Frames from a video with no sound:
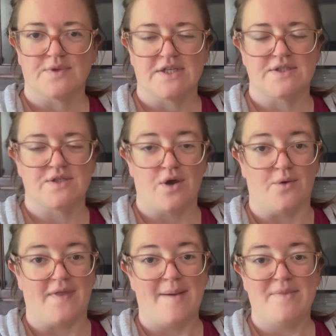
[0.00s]

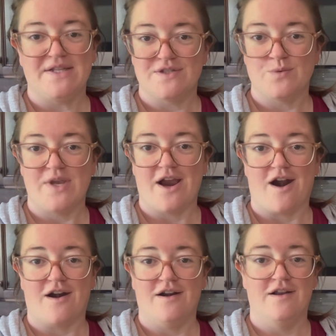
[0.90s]
So that means we
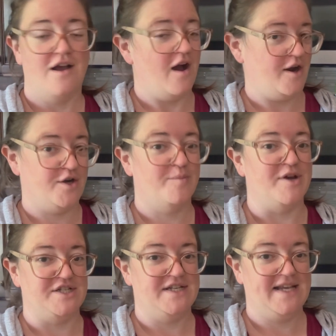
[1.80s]
are under
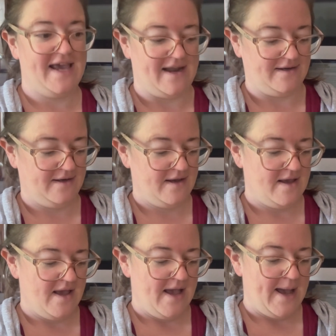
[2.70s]
budget again.
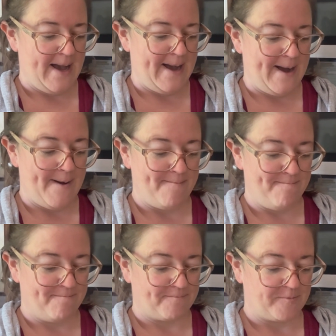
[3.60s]

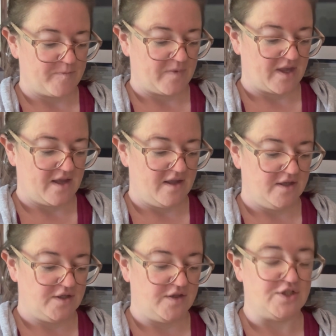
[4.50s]
The
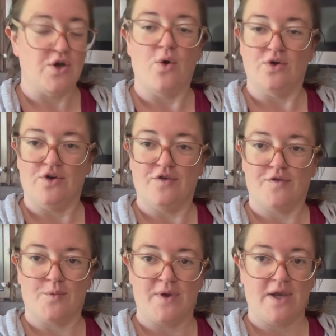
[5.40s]
total
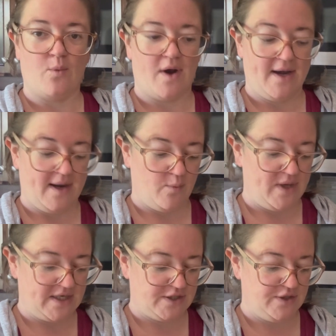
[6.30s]
for week 1 and
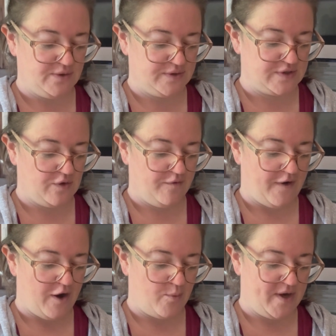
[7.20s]
week 2 so
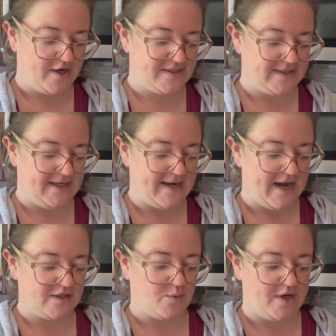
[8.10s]
far, we are sitting
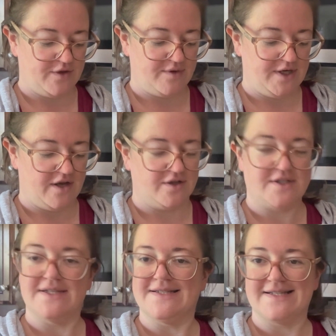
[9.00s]
at
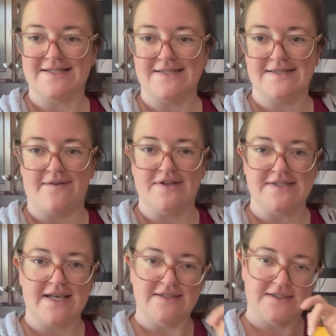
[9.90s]

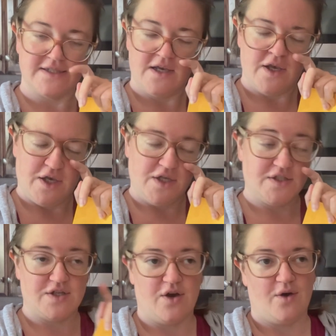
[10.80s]
$23.67.
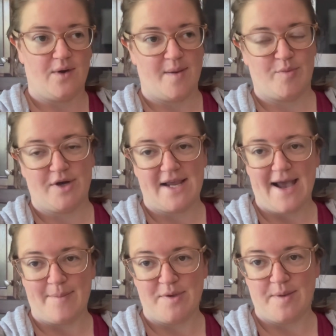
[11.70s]
So I'm pretty
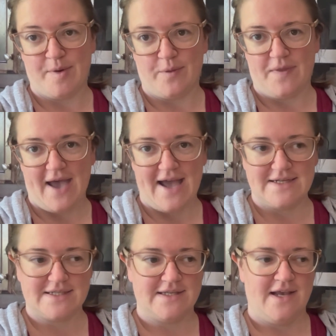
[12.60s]
happy about
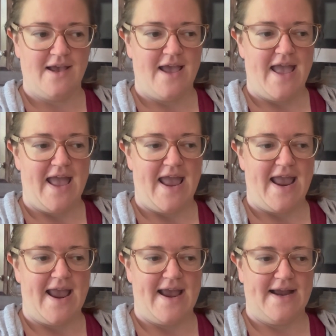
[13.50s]
that.
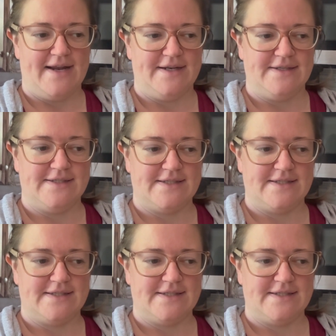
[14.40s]
And